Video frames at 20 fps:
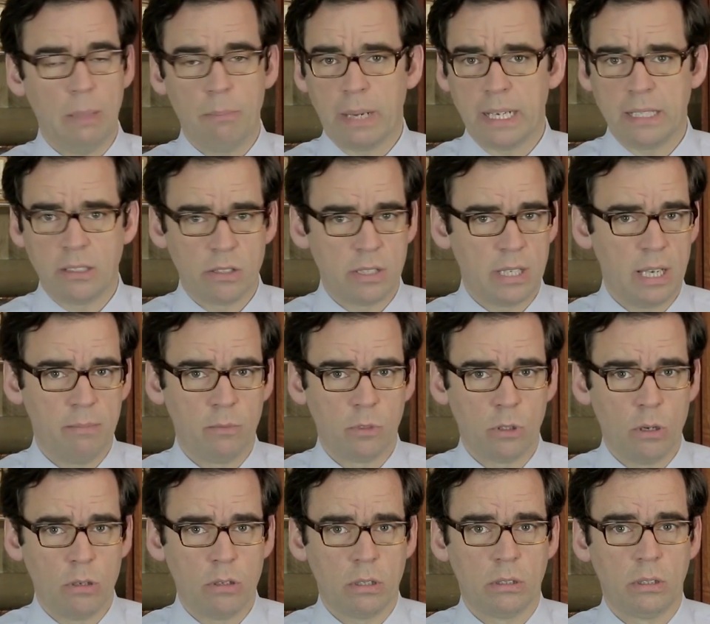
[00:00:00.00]
By the same
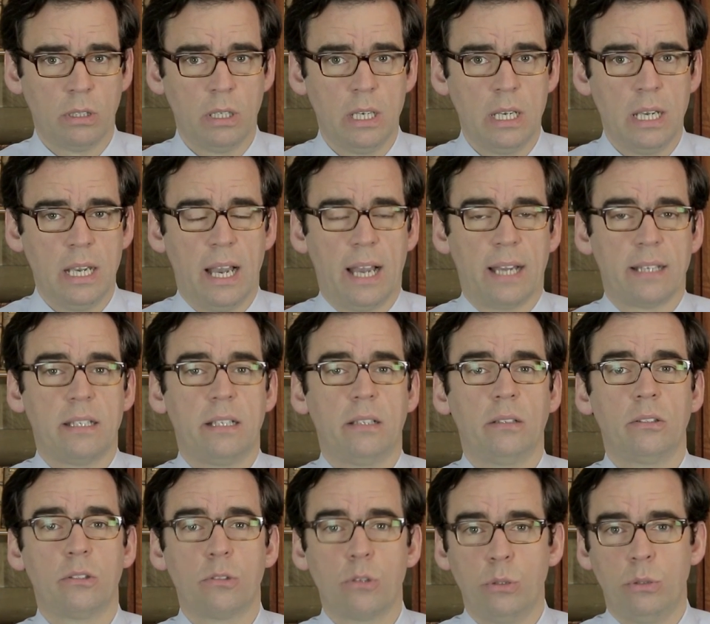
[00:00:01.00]
token,
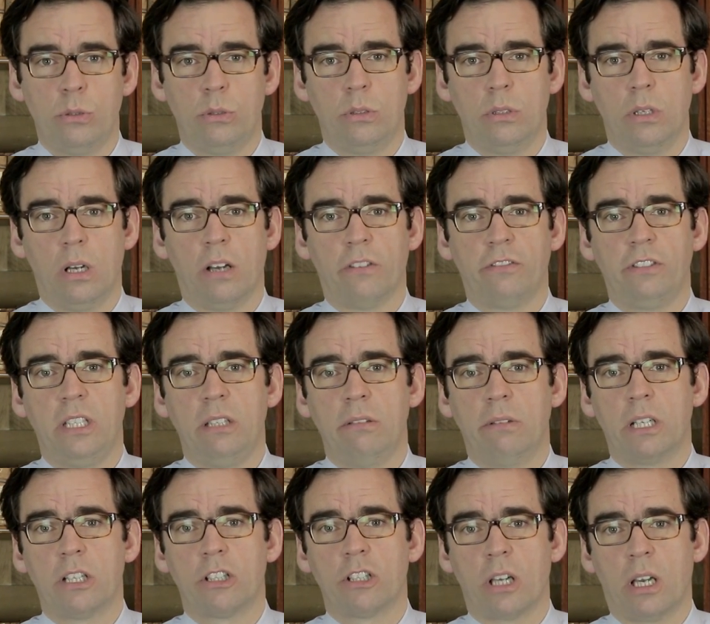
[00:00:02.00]
Article 2 of the
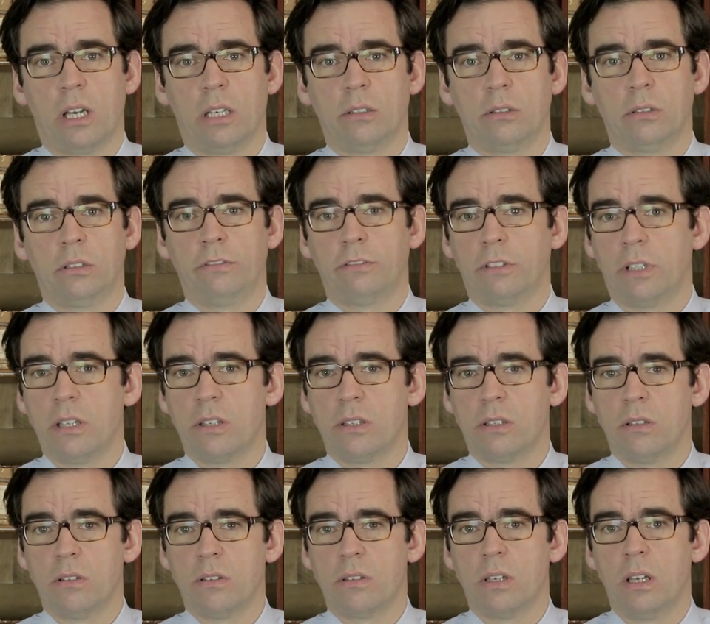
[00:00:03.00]
UN Charter, for
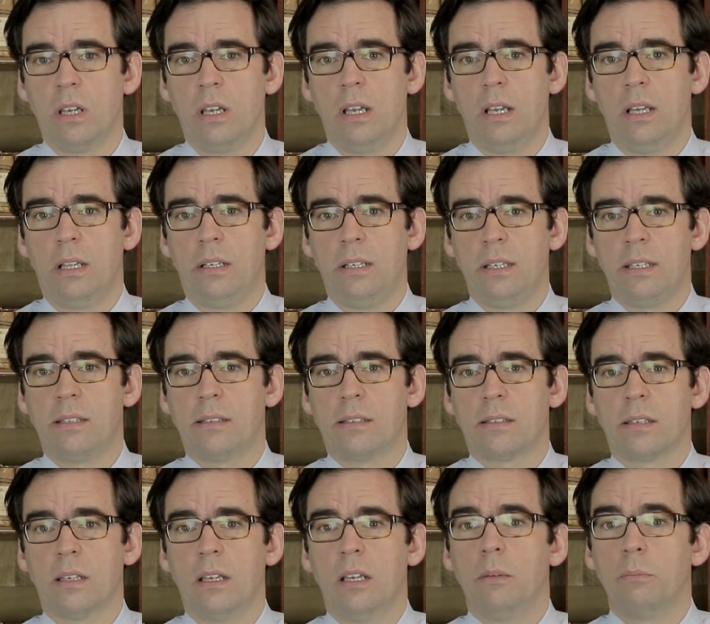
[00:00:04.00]
instance,
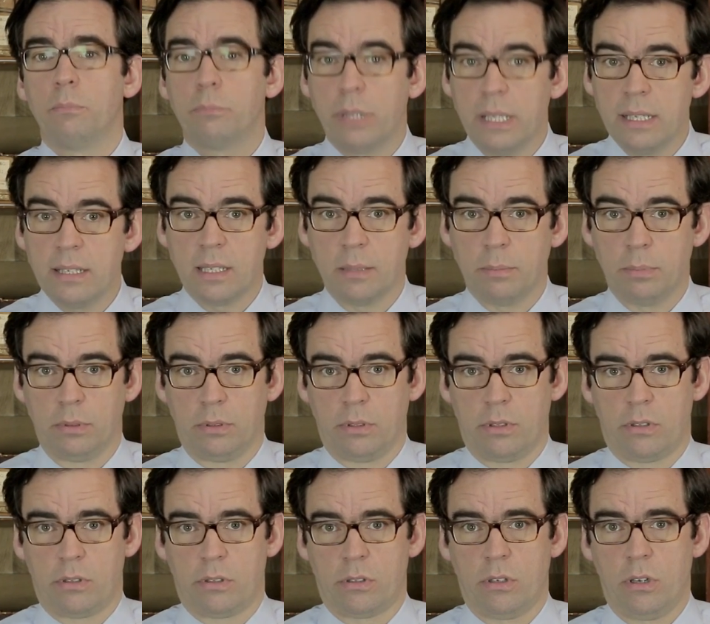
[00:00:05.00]
lists
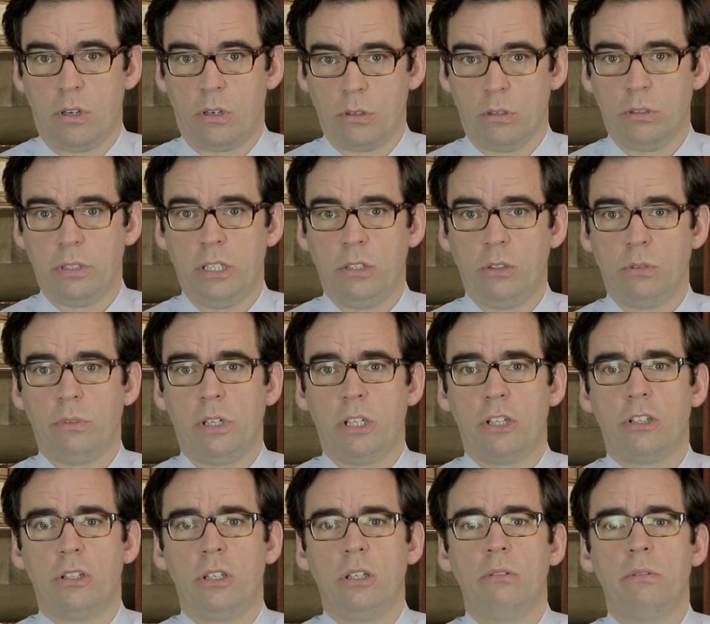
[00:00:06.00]
principles according to
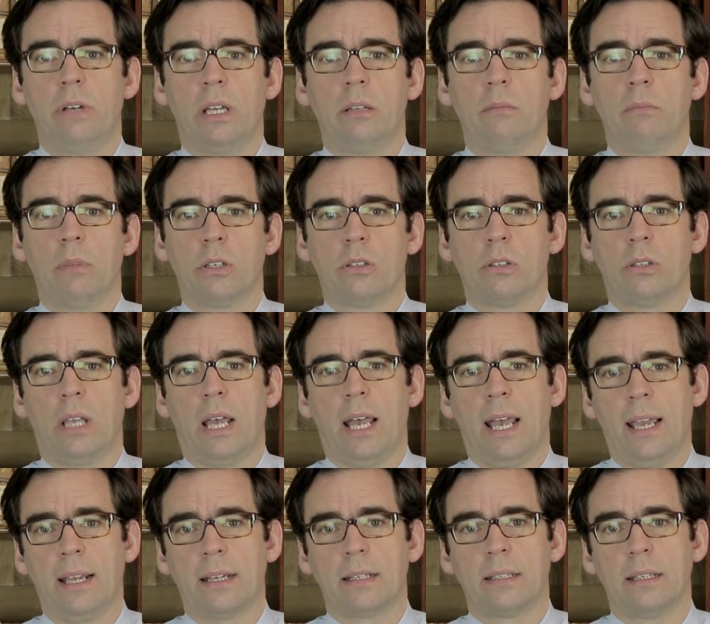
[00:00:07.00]
which the UN must
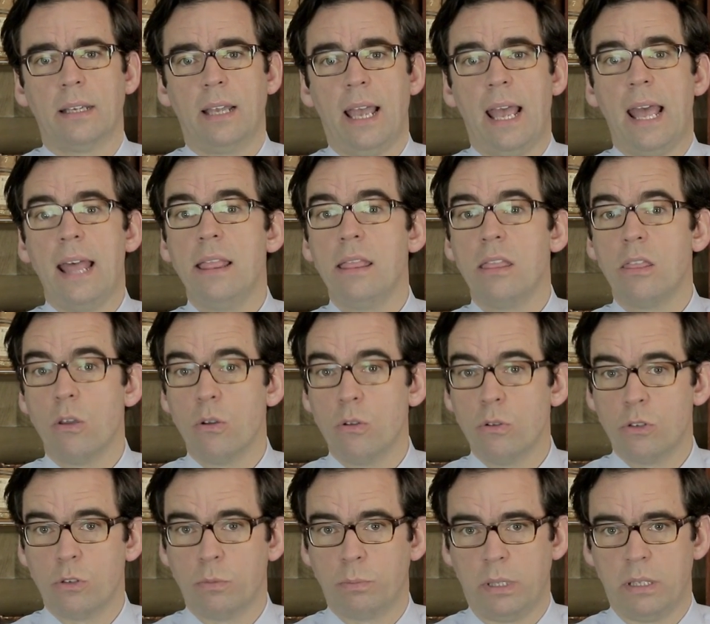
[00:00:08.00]
act, and
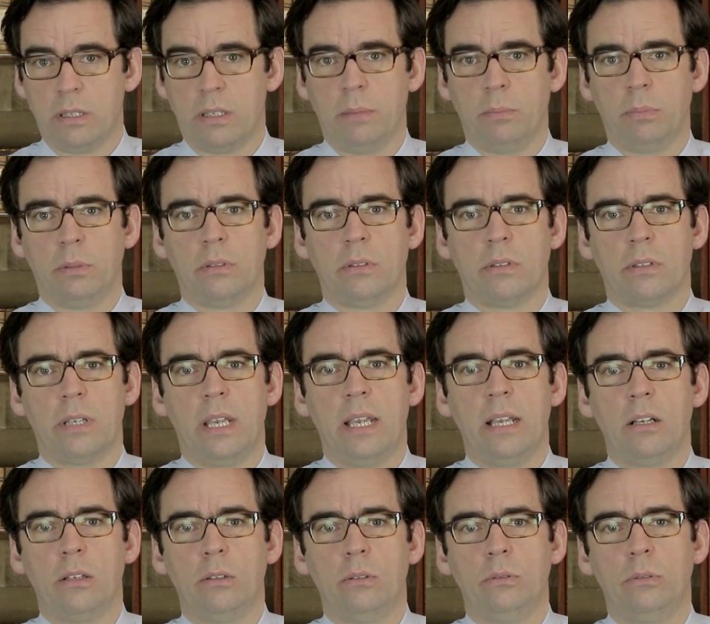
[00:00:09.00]
those principles
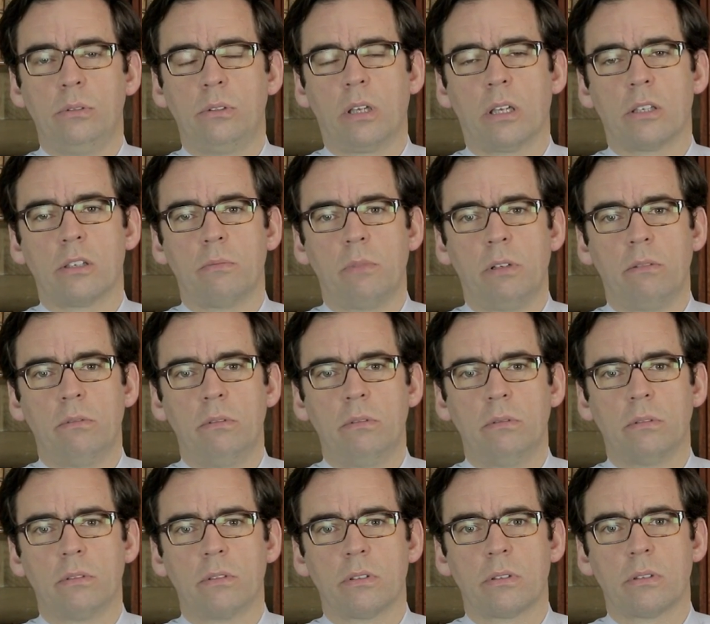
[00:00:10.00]
include customary
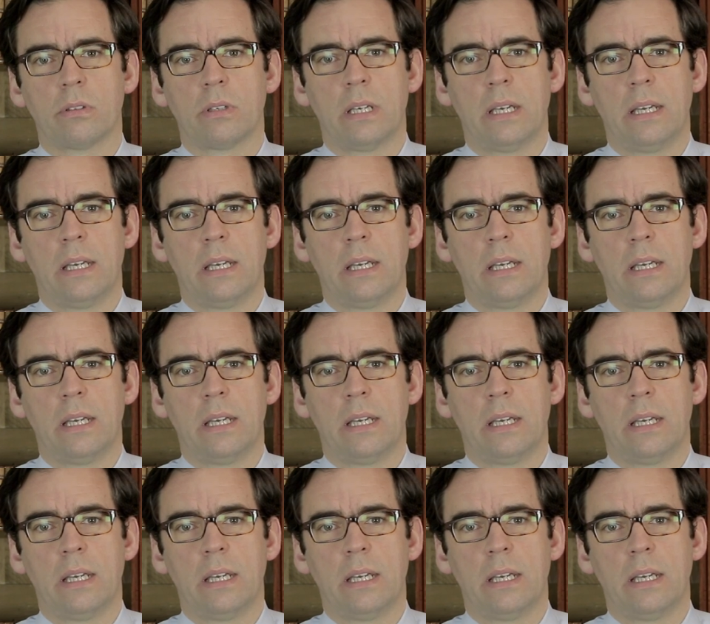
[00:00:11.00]
rules.